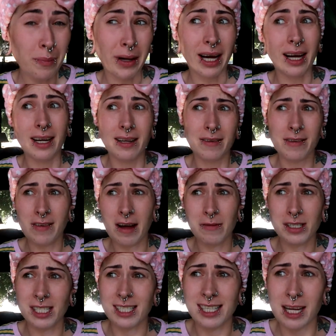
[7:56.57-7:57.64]
but if I
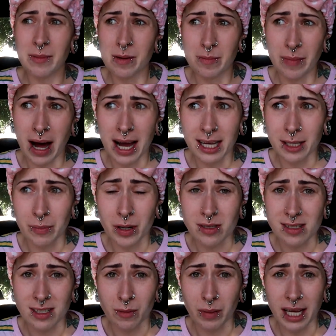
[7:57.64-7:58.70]
was just gonna be buying the
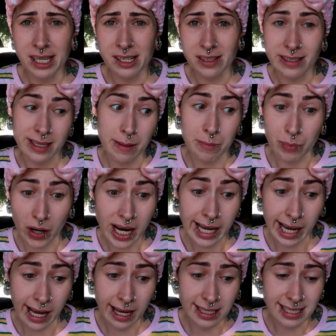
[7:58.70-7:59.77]
personal blenders and then
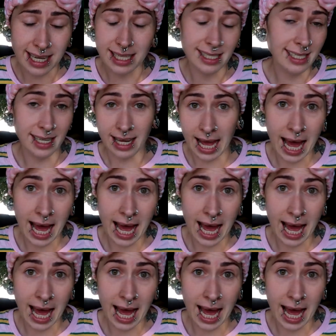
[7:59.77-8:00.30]
breaking, it's like it's gonna